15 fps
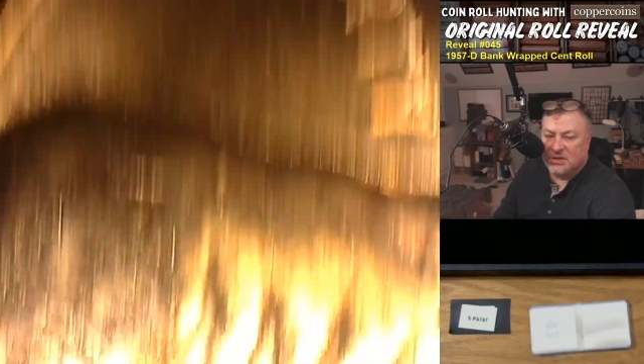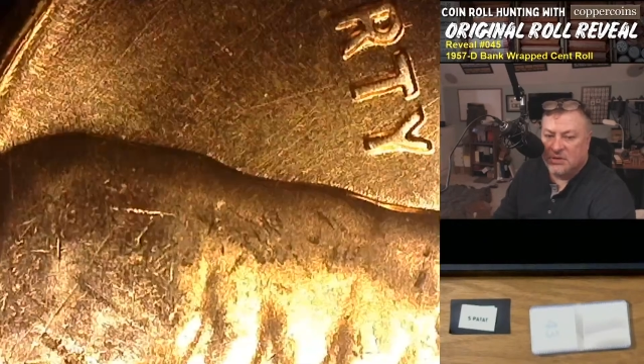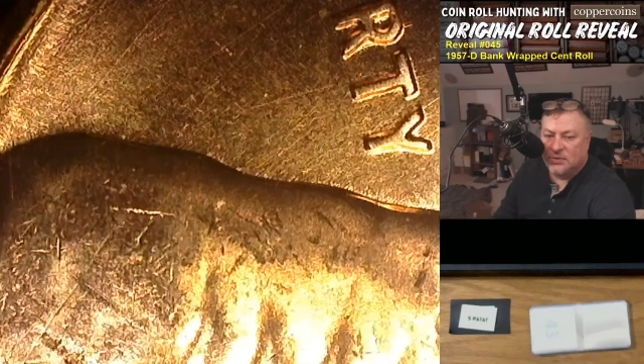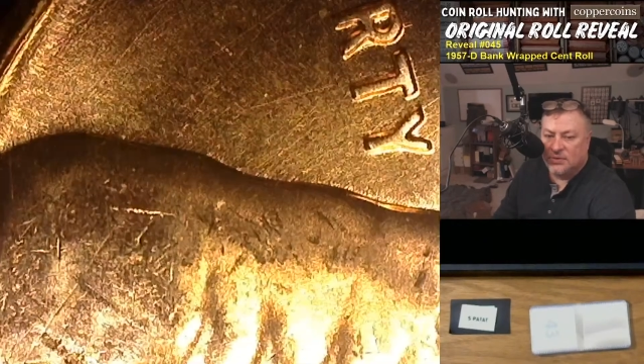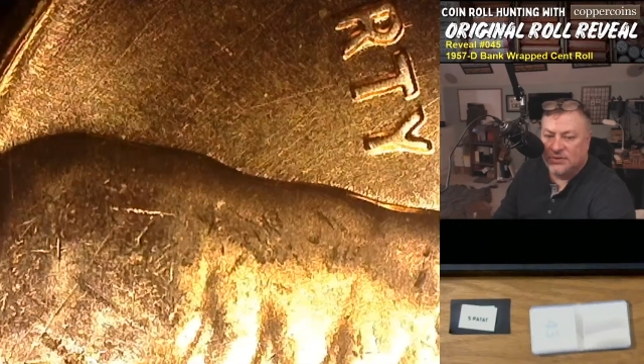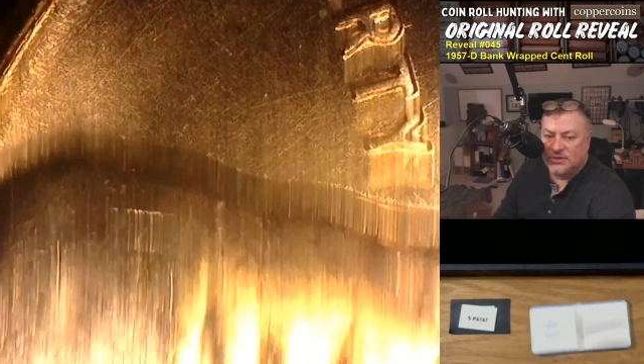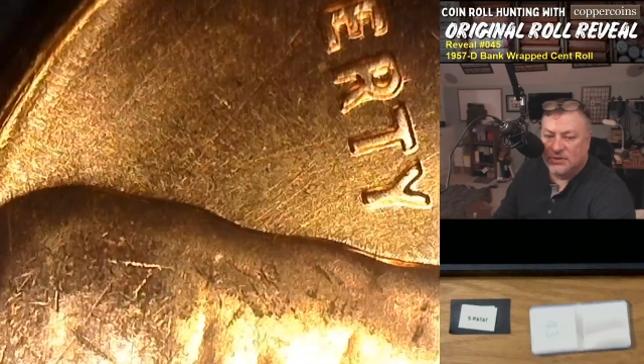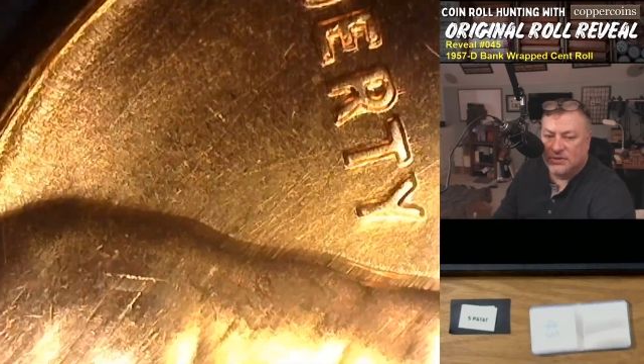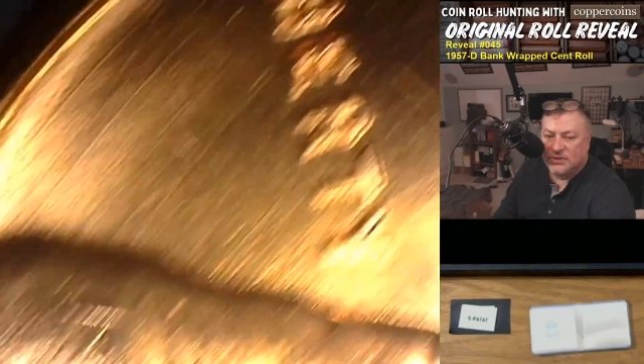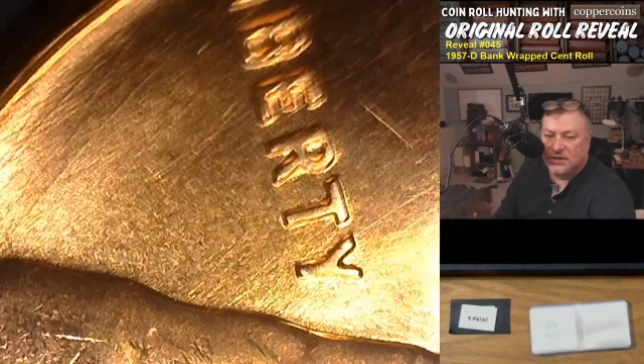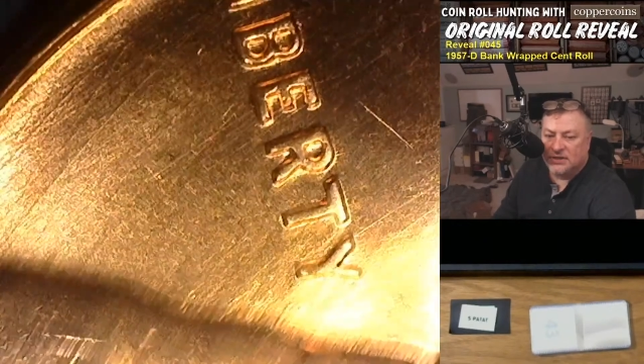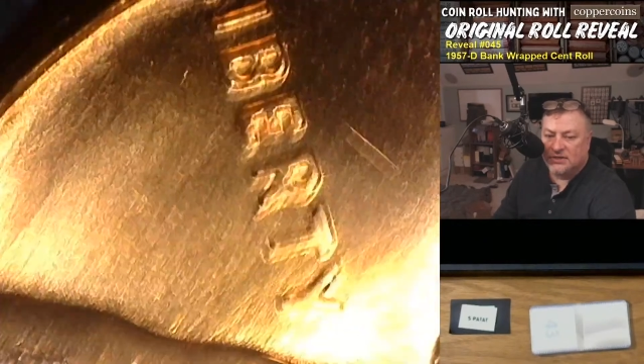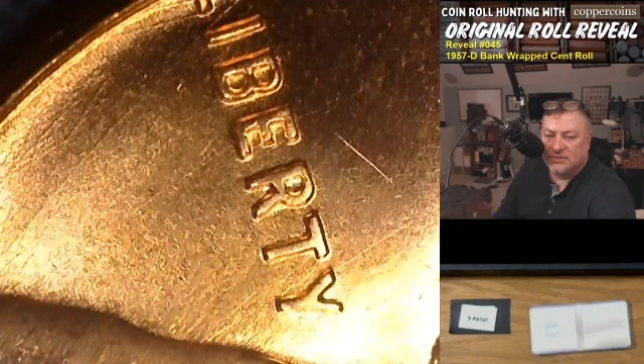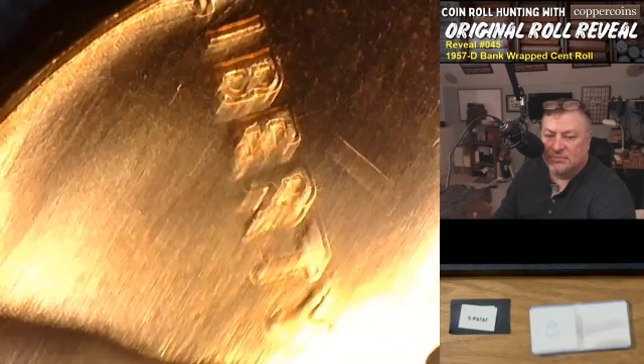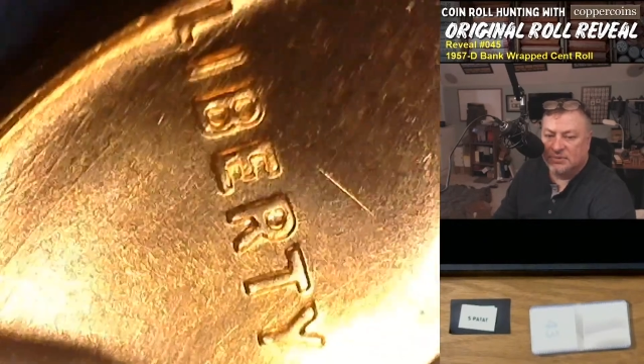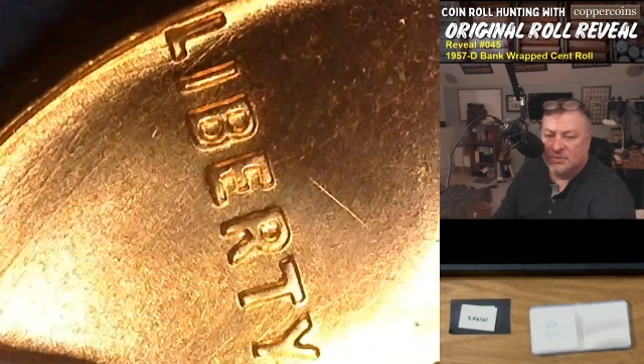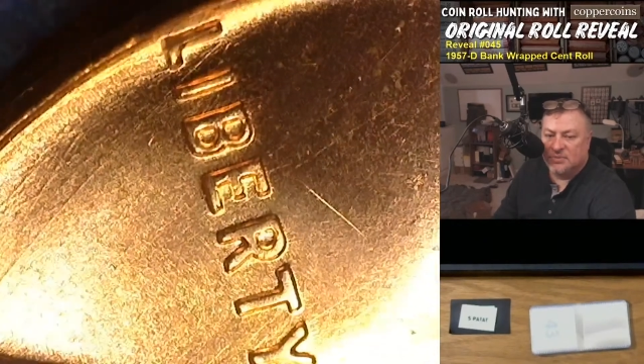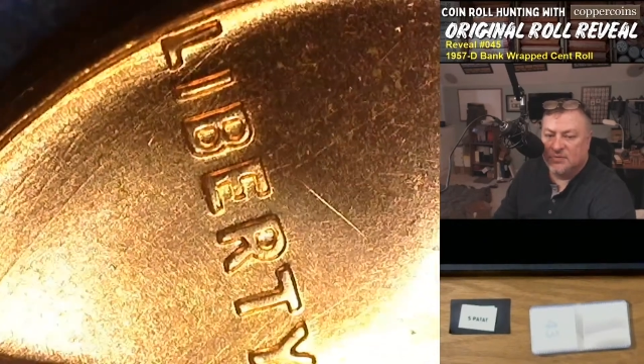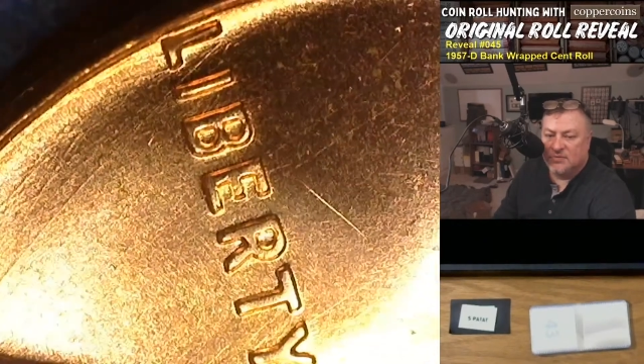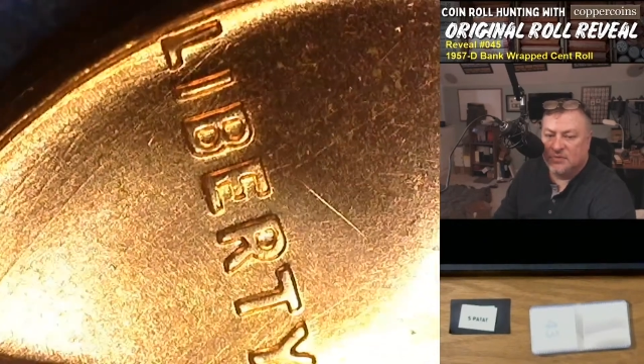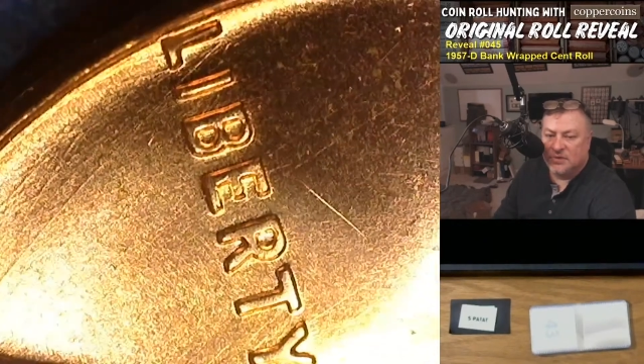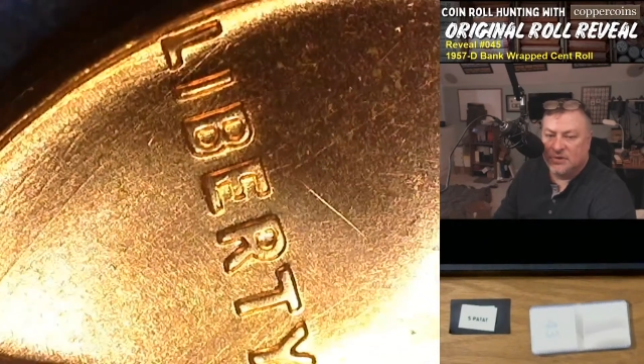a wholesale customer
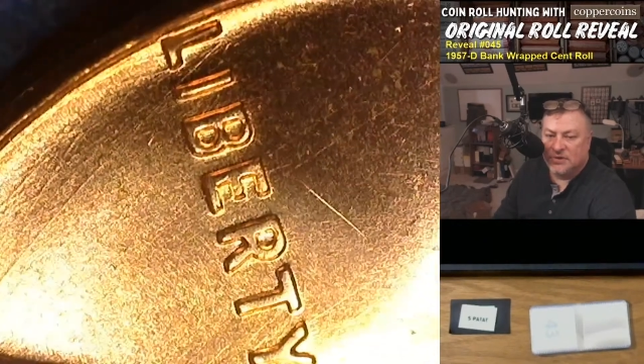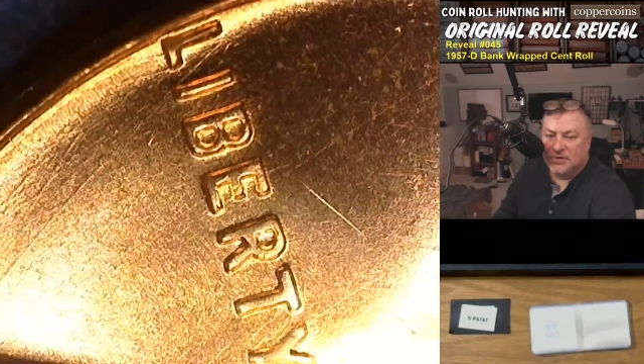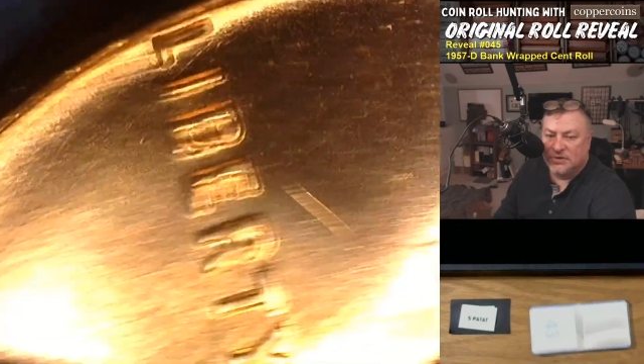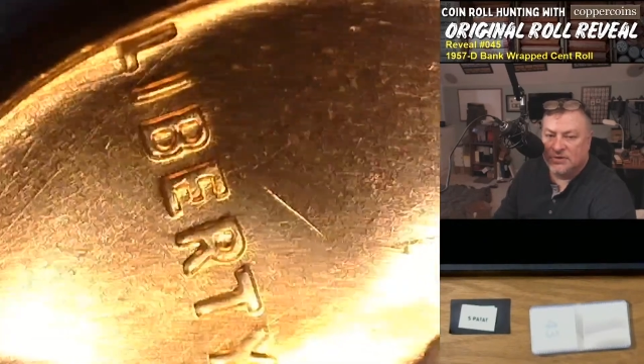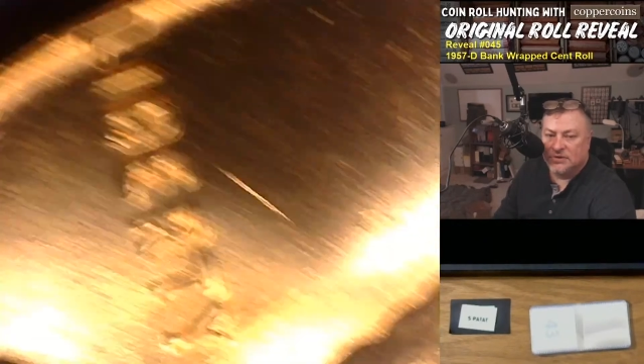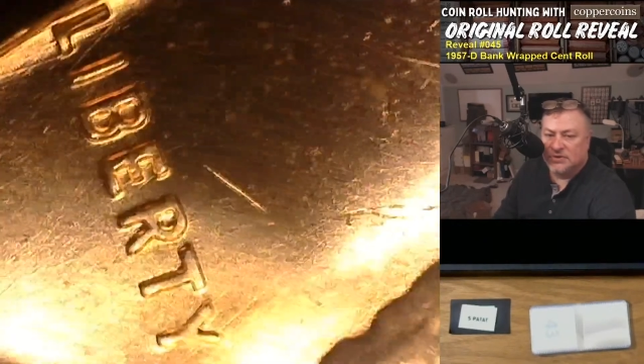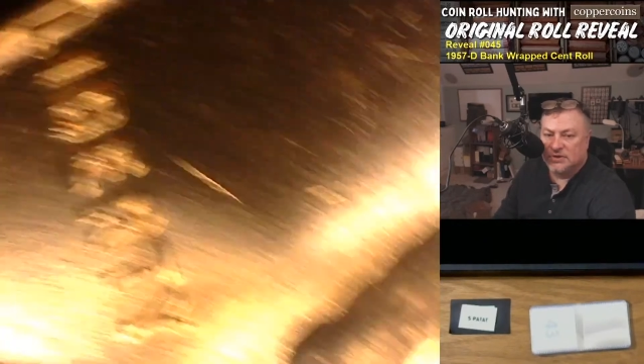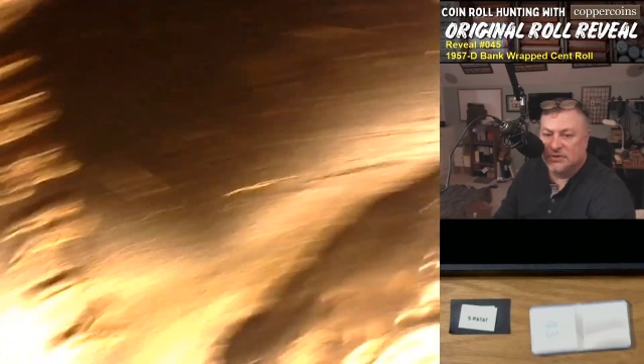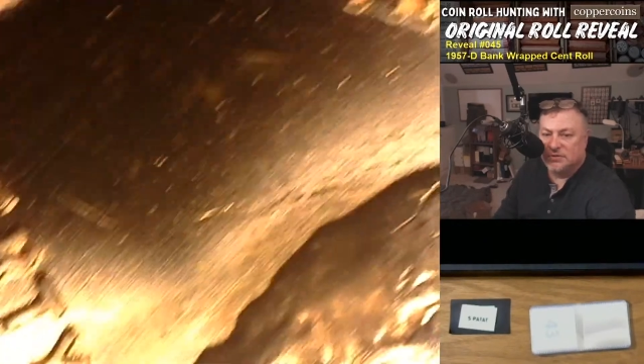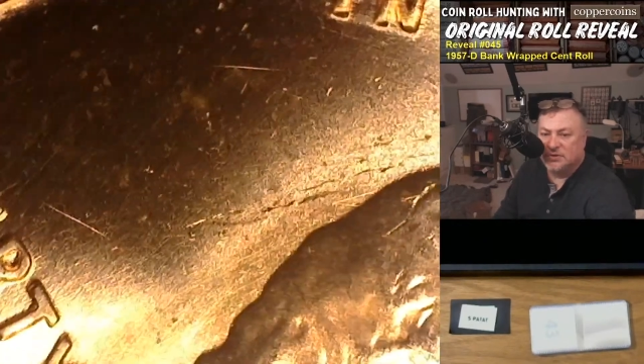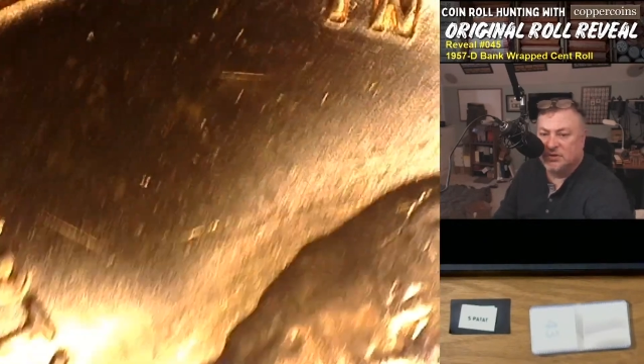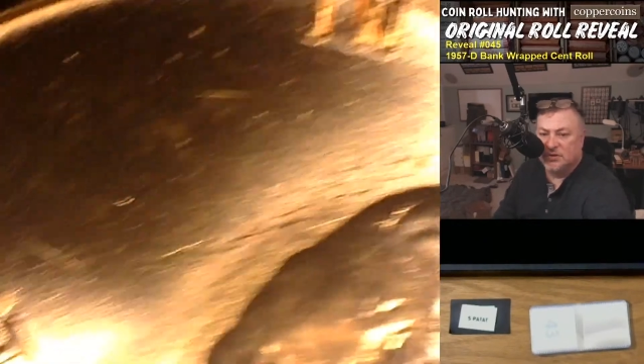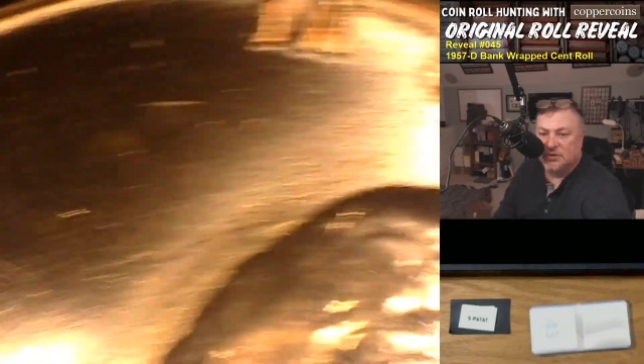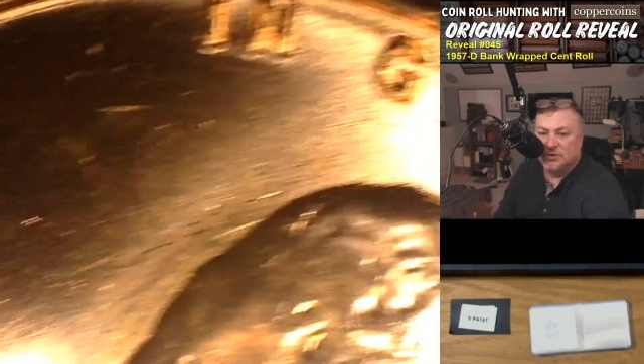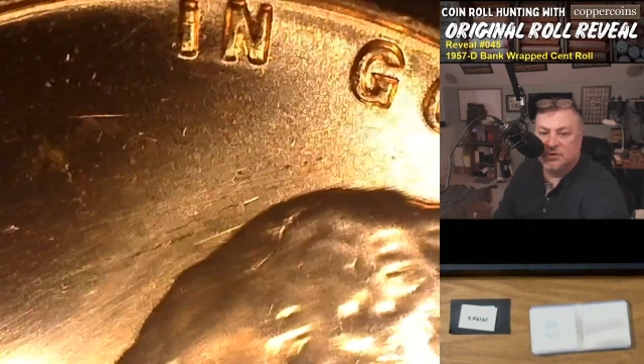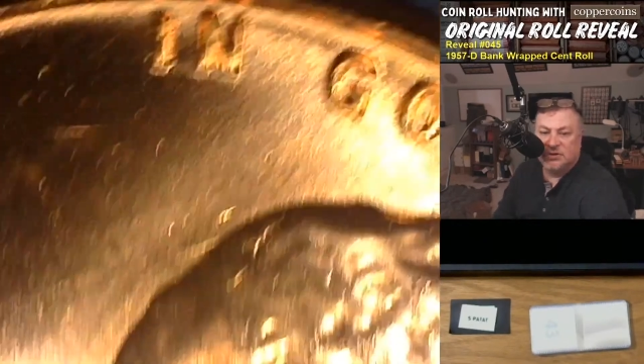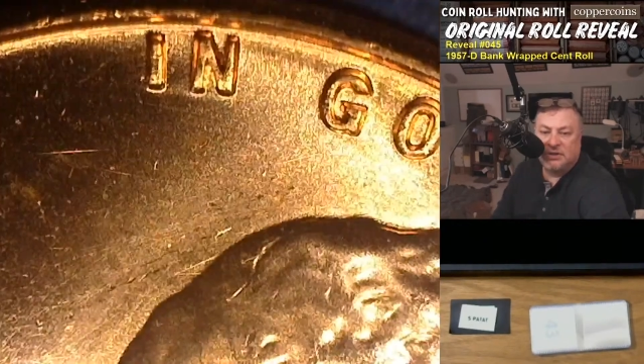before they'll start showing their